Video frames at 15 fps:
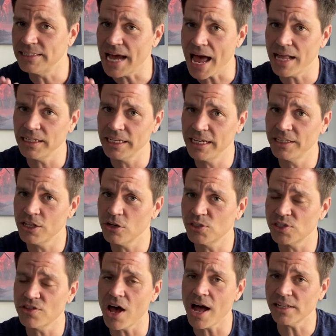Dial in those
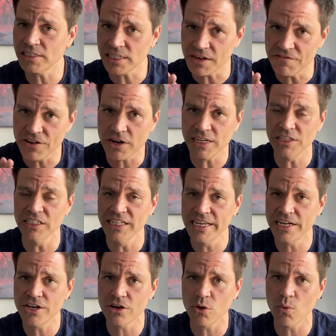thoughts in a very
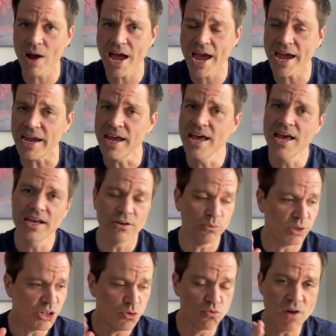linear way.
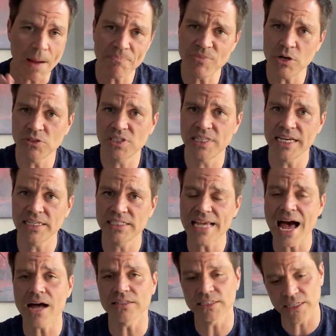When you rep those things
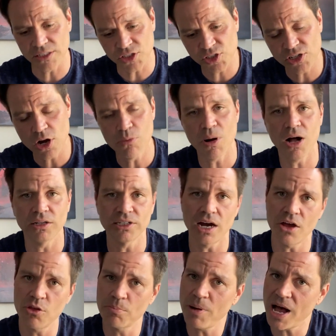out, it's going to snowball into
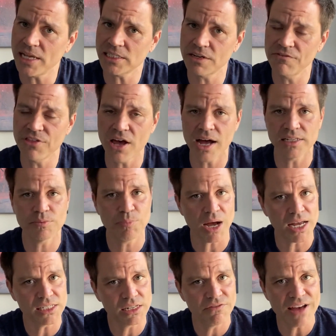other positive thoughts,
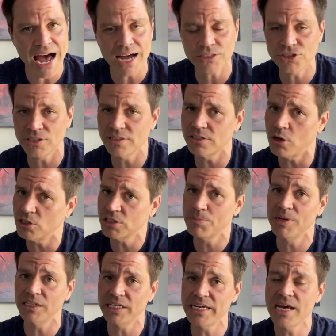positive actions,
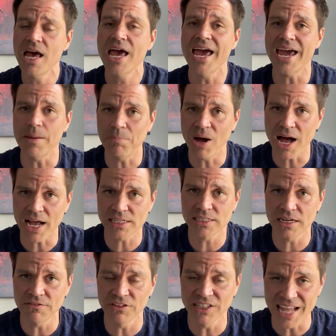ultimately a
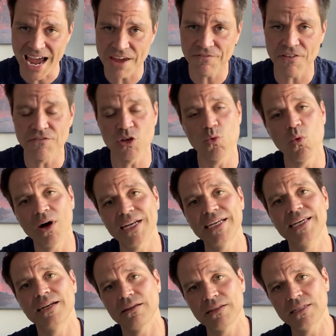positive life. If you want to
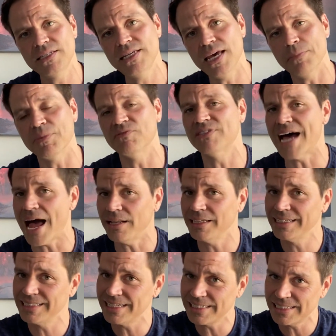get on the tip of
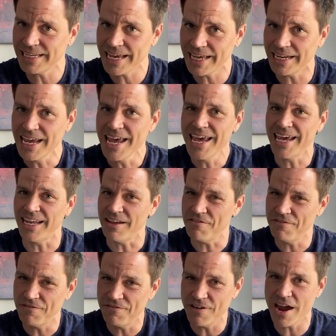dialing this in a
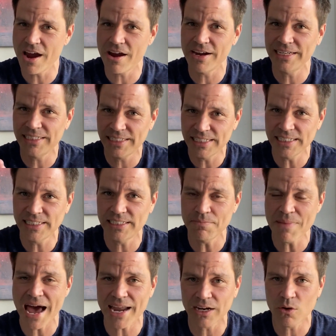very
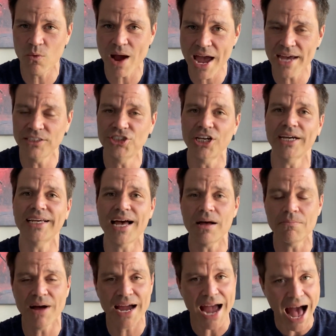systematic way, check out
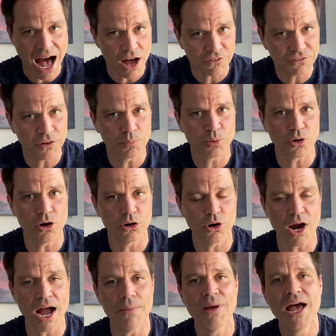my Alpha
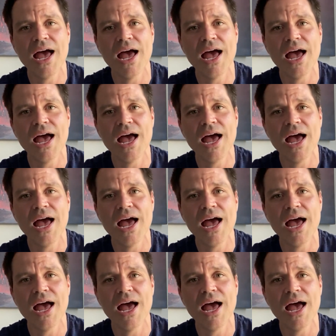program